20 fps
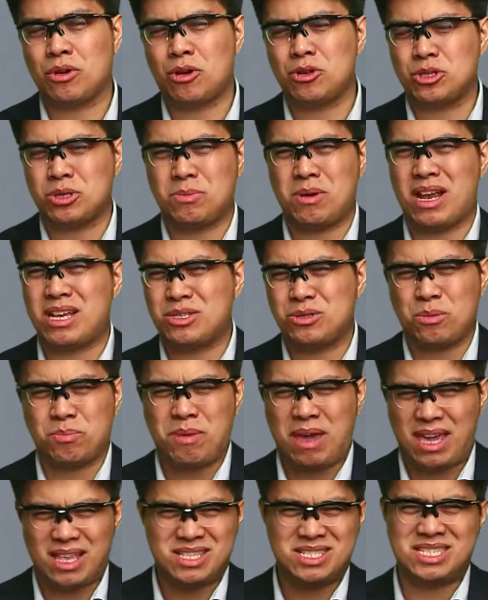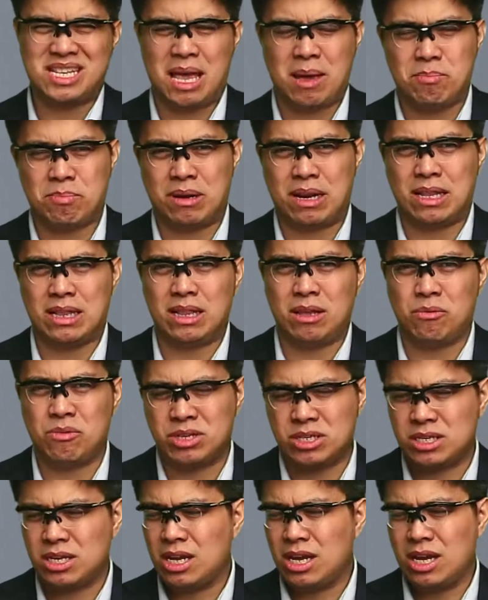customer has to pay it separately,
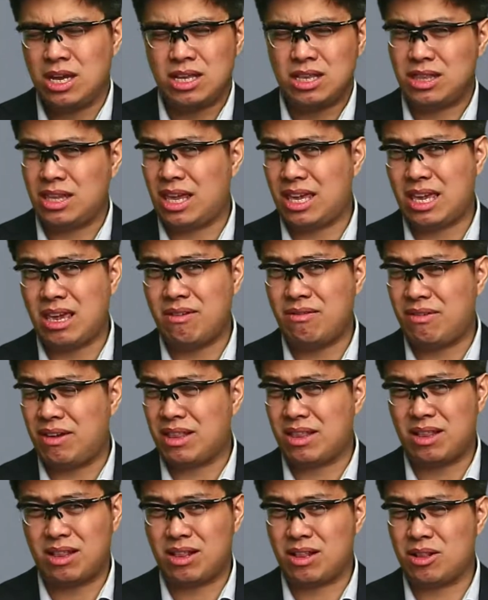which they give it,